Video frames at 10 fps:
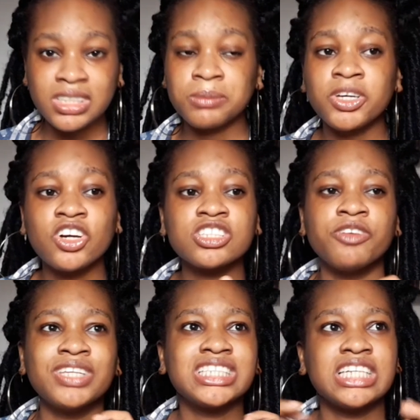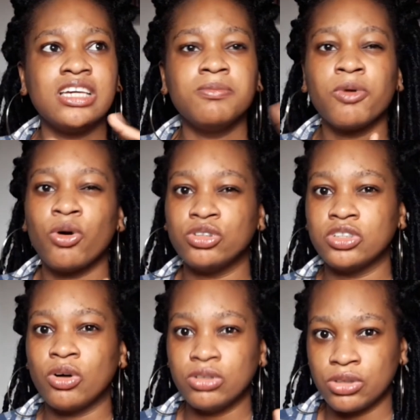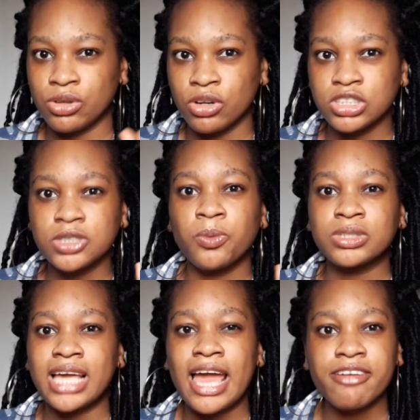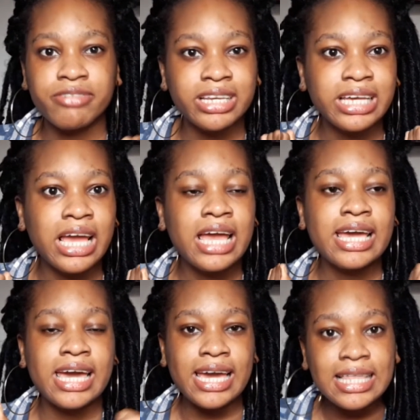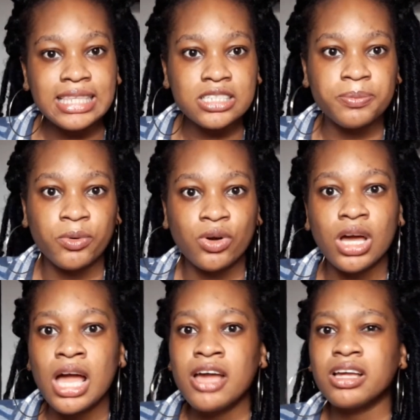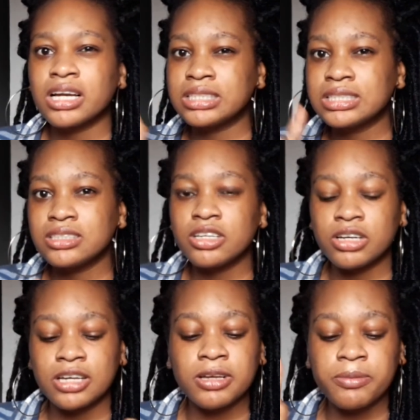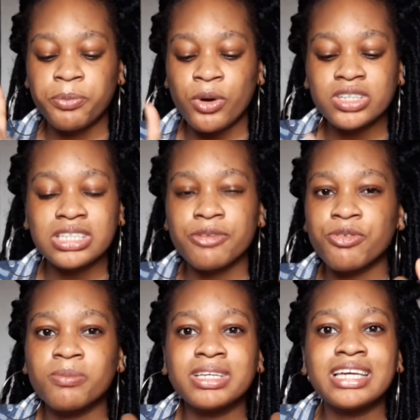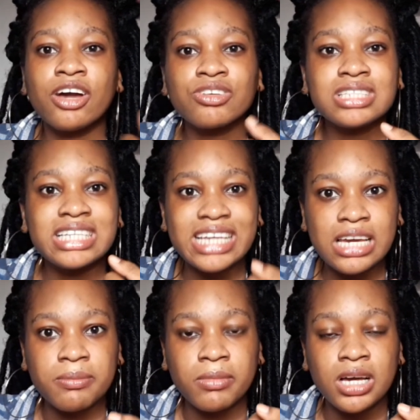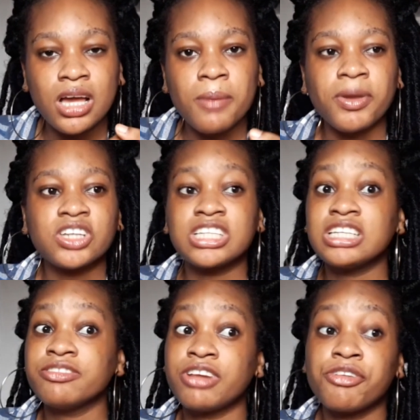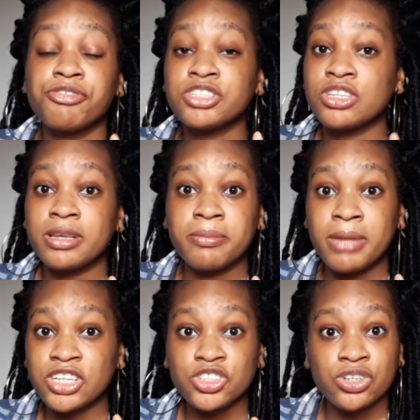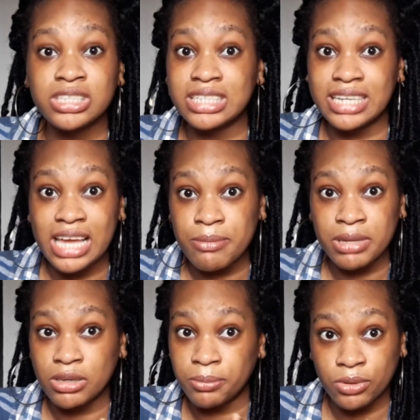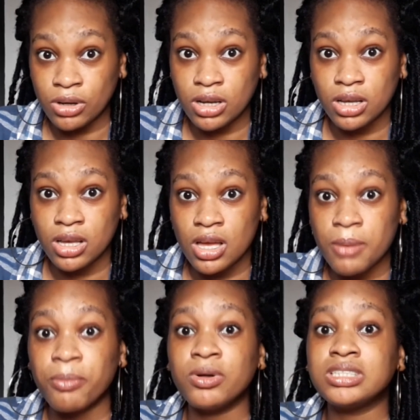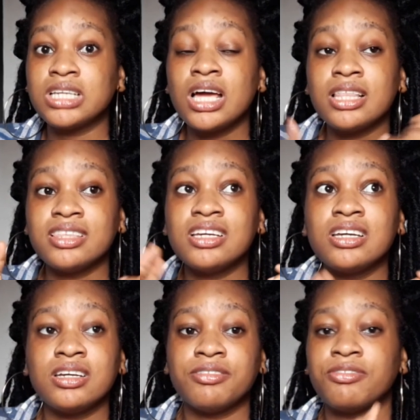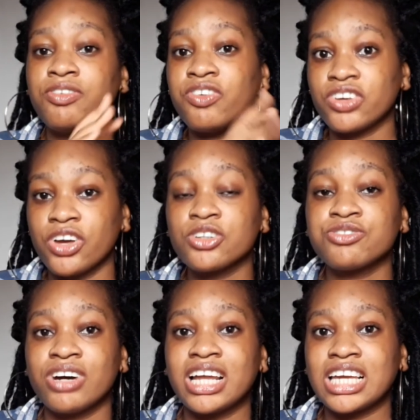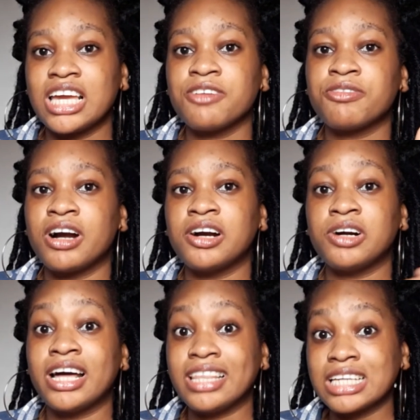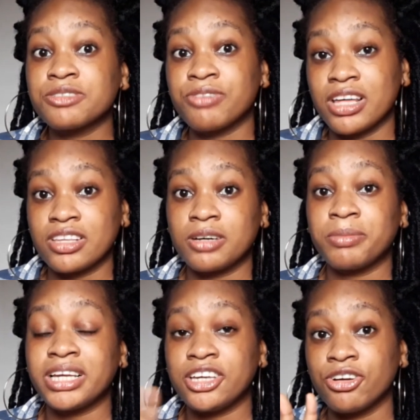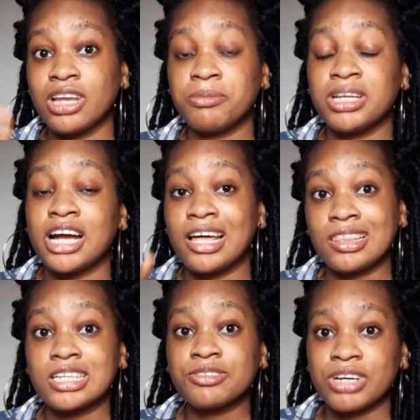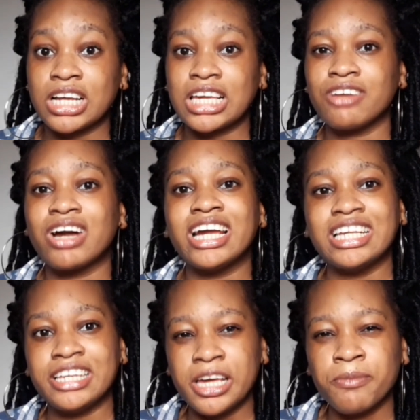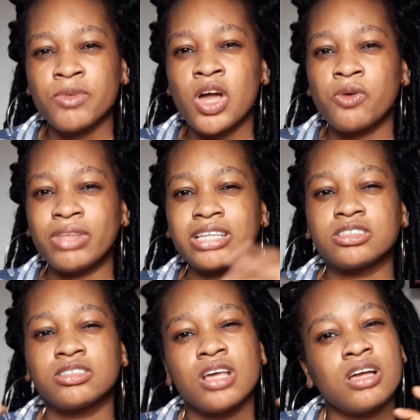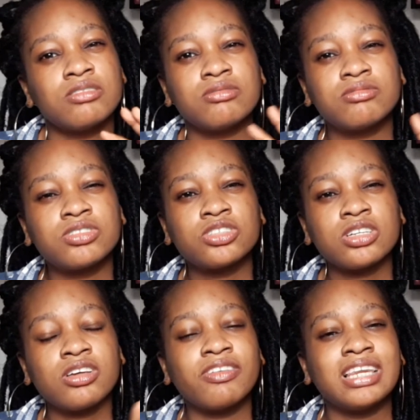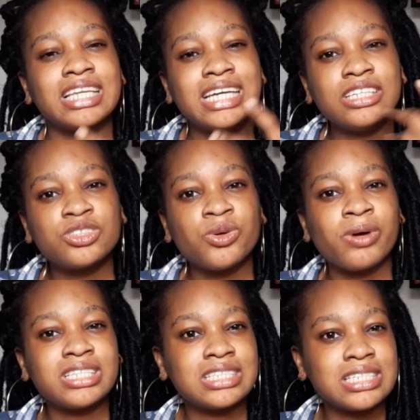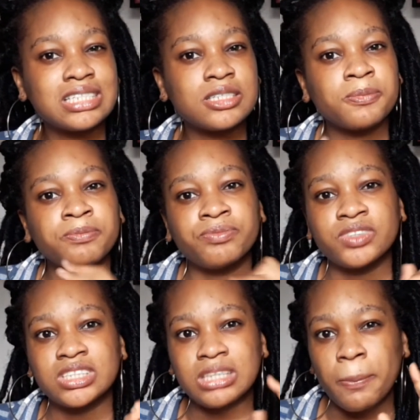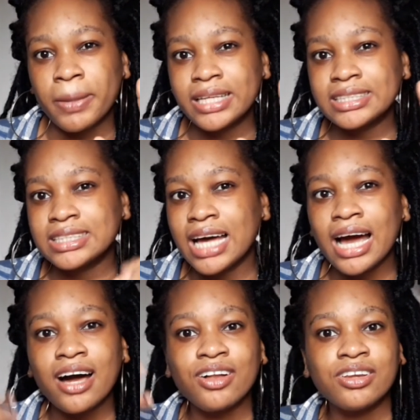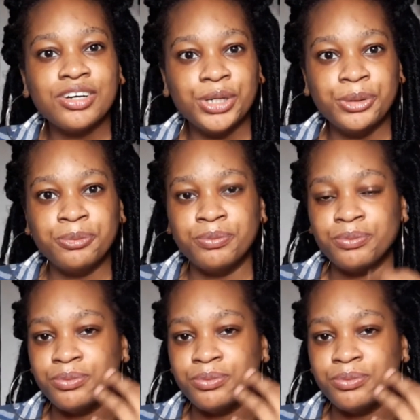because of this Igbo ontology was heavily in this book. It boils down from the girl's name because they refused to mention the name in the book. But the girl's father gave Ada's father, by girl I mean Ada's father, gave her a name that sort of leaned towards this serpentine